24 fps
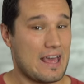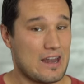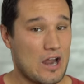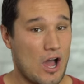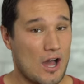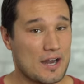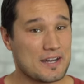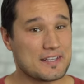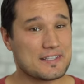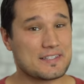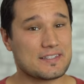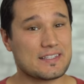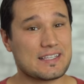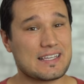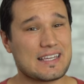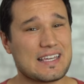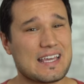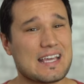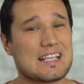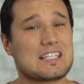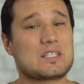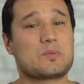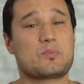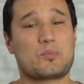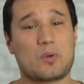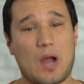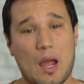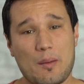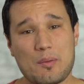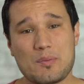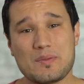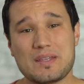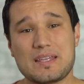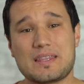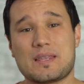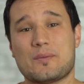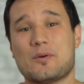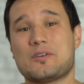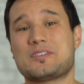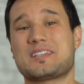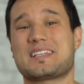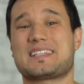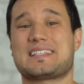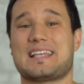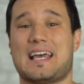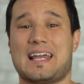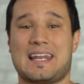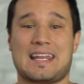And honestly, it's probably the
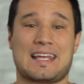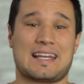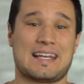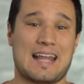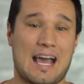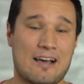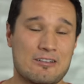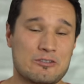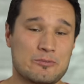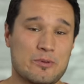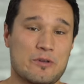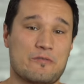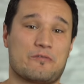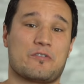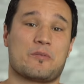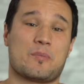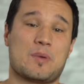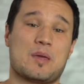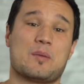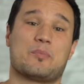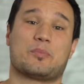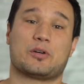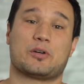most exciting announcement for me